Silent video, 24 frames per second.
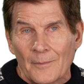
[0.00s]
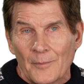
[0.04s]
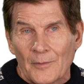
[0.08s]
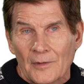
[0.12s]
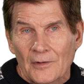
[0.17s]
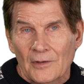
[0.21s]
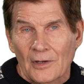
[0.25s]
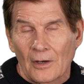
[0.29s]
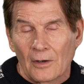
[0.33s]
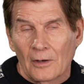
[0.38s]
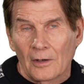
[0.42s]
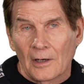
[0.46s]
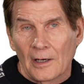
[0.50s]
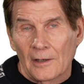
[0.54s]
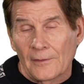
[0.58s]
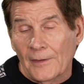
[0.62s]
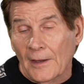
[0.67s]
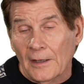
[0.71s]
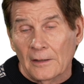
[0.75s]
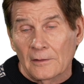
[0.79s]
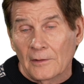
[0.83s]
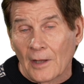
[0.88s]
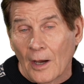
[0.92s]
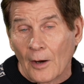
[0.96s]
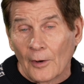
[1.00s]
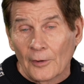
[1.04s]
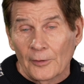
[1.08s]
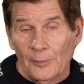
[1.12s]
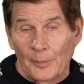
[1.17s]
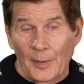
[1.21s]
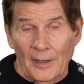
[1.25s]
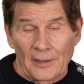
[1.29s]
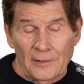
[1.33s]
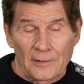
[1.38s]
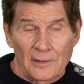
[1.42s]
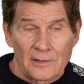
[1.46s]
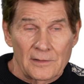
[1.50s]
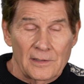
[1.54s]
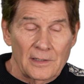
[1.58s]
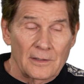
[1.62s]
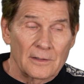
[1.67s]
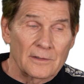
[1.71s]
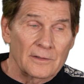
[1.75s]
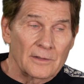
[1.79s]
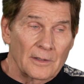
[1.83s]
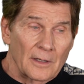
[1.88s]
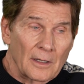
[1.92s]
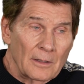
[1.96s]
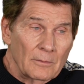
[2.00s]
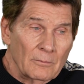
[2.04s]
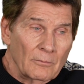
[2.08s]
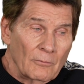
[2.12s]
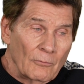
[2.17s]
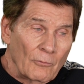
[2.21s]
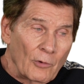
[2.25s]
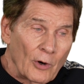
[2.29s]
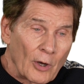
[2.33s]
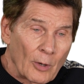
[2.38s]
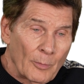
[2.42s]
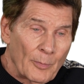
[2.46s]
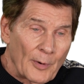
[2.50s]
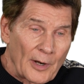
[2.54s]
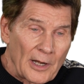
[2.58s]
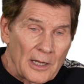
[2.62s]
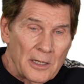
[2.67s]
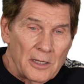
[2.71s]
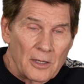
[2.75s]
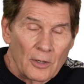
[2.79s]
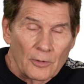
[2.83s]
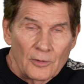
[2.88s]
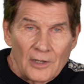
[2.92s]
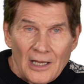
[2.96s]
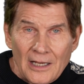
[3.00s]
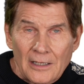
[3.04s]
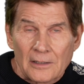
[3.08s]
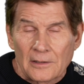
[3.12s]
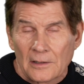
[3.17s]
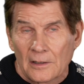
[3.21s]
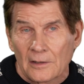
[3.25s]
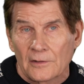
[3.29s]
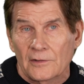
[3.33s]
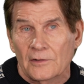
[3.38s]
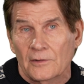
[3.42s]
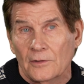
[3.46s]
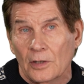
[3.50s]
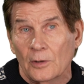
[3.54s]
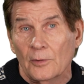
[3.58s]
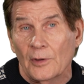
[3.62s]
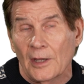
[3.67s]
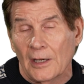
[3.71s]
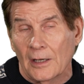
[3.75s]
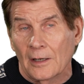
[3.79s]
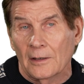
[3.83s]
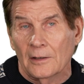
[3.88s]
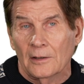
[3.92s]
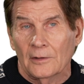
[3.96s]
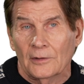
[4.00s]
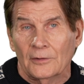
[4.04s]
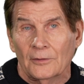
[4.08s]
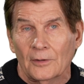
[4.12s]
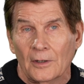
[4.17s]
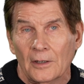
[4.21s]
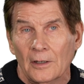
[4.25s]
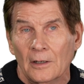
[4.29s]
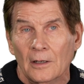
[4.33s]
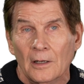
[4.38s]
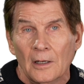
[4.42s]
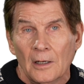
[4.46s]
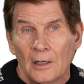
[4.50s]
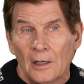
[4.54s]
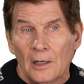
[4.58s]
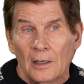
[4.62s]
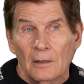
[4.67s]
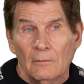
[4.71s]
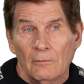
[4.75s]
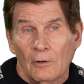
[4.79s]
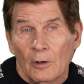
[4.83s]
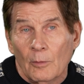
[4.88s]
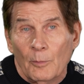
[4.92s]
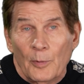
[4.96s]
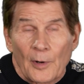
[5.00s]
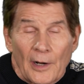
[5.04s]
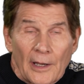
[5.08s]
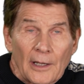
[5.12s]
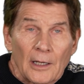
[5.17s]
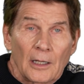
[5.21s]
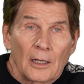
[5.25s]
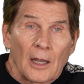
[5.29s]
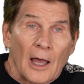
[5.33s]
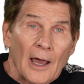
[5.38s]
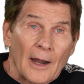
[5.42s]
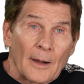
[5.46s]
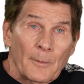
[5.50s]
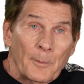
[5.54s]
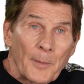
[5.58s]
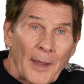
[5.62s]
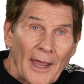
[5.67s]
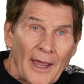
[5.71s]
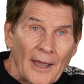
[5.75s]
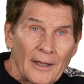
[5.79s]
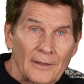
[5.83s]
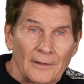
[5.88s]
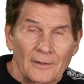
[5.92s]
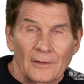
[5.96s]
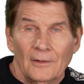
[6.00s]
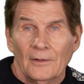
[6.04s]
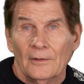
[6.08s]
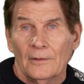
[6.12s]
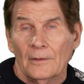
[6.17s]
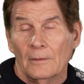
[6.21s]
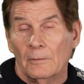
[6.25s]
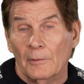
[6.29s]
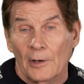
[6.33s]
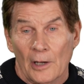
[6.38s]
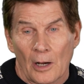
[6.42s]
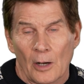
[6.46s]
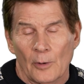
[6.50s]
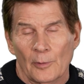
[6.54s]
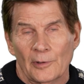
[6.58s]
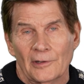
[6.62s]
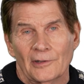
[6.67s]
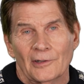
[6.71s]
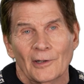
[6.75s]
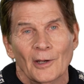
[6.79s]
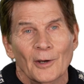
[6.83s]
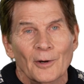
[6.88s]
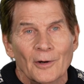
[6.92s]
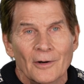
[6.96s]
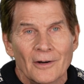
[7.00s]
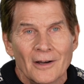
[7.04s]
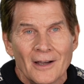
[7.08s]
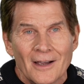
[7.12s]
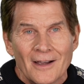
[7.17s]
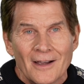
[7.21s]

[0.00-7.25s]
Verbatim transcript: So I think those businesses will bring uniqueness to the industry. We'll bring a lot of patents, we always do.